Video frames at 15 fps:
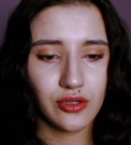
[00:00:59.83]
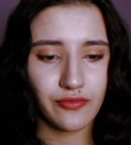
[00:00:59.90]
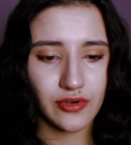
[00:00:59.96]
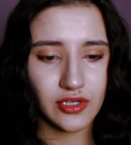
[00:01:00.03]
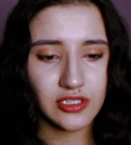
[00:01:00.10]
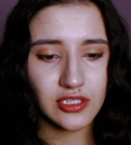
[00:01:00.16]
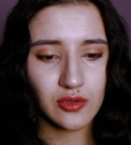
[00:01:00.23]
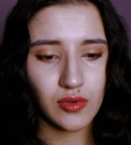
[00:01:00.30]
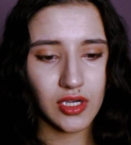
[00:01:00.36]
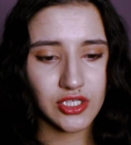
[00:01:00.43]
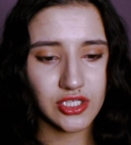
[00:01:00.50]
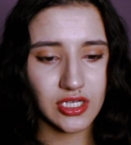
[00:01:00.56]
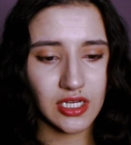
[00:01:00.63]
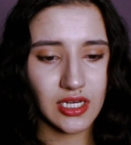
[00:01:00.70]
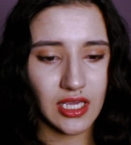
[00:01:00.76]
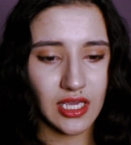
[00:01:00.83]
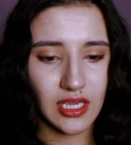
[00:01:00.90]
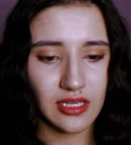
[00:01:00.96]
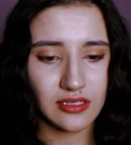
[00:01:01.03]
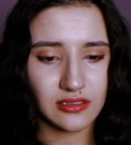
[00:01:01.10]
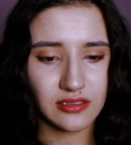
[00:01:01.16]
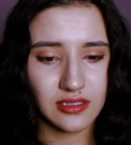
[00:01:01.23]
The first question
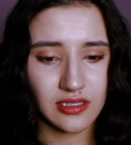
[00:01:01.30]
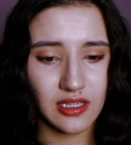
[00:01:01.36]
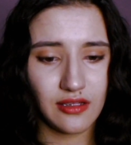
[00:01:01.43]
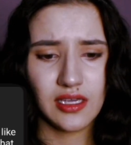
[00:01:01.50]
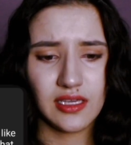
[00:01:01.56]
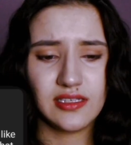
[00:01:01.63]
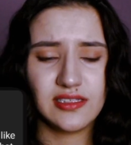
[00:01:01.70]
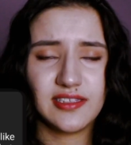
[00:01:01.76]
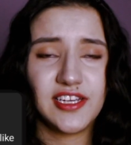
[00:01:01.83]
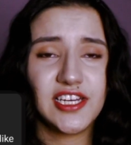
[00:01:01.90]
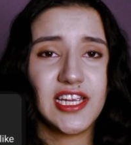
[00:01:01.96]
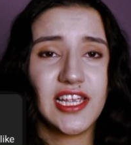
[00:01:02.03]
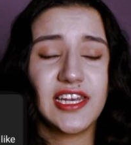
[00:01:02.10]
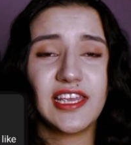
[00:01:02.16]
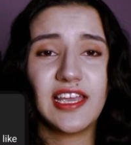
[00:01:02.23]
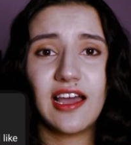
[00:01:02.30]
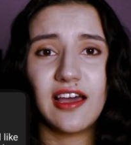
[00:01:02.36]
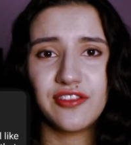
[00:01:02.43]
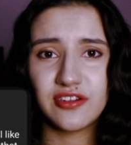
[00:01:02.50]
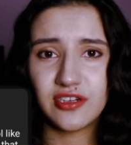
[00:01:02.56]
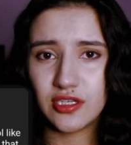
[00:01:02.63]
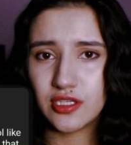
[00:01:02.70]
is Is there any
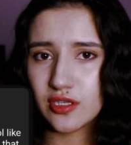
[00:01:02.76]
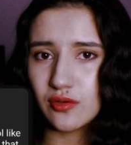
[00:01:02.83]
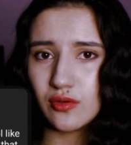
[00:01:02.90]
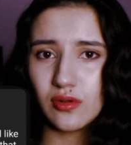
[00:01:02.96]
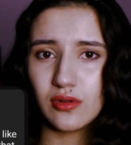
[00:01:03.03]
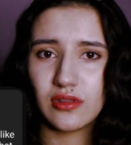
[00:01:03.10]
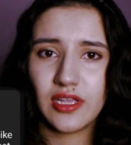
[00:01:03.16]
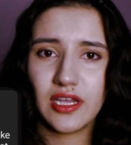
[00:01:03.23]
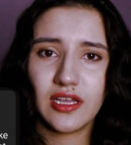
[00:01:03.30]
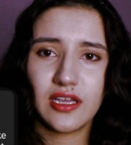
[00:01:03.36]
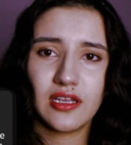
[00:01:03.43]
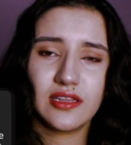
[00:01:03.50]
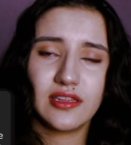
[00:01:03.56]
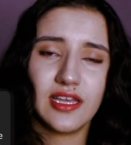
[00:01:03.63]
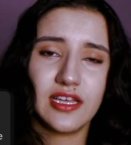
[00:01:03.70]
other school that,